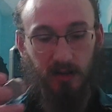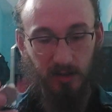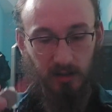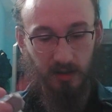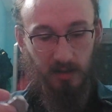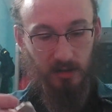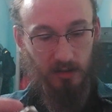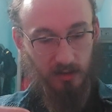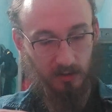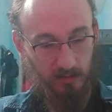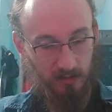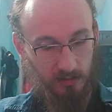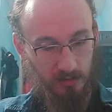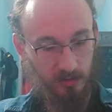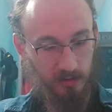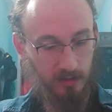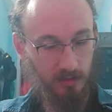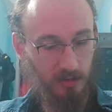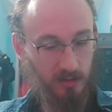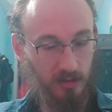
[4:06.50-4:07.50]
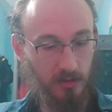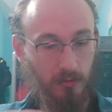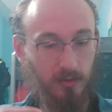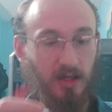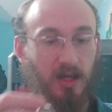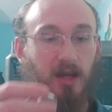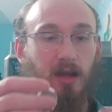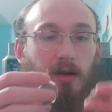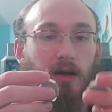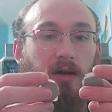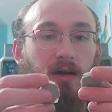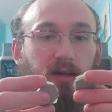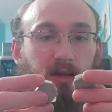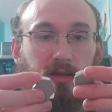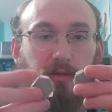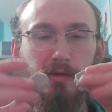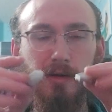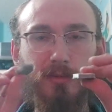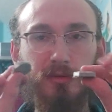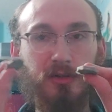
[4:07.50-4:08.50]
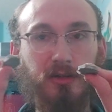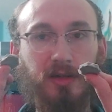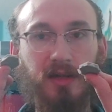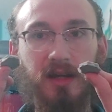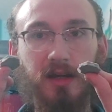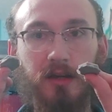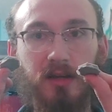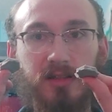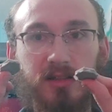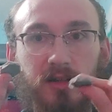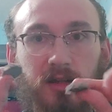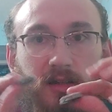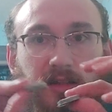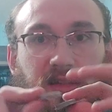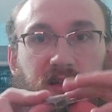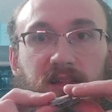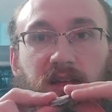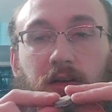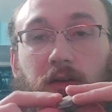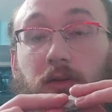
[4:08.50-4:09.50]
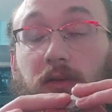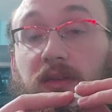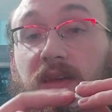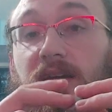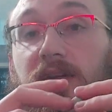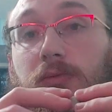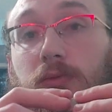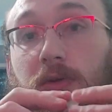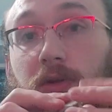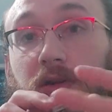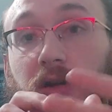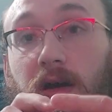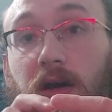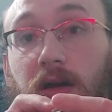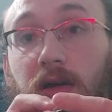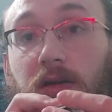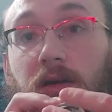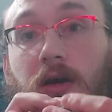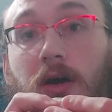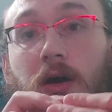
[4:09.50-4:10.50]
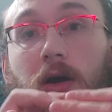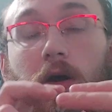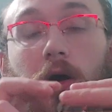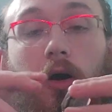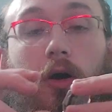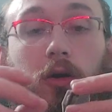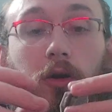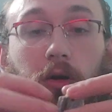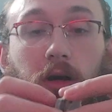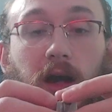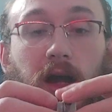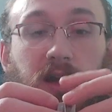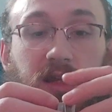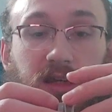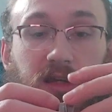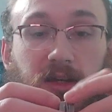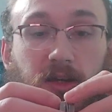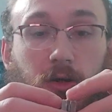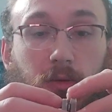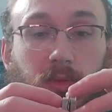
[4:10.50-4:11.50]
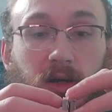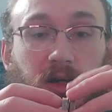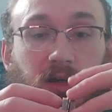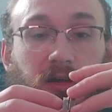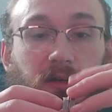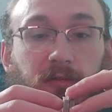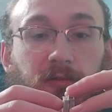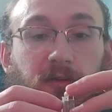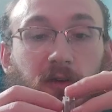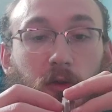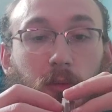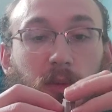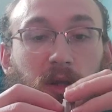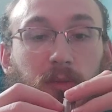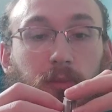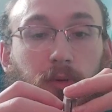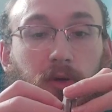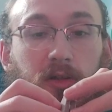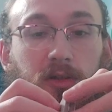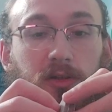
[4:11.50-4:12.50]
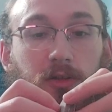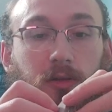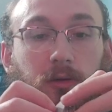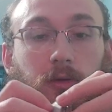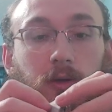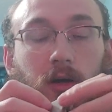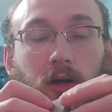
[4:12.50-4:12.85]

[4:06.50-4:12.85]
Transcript: And you absolutely cannot slot these together. These were done on our Anycubic filament printer.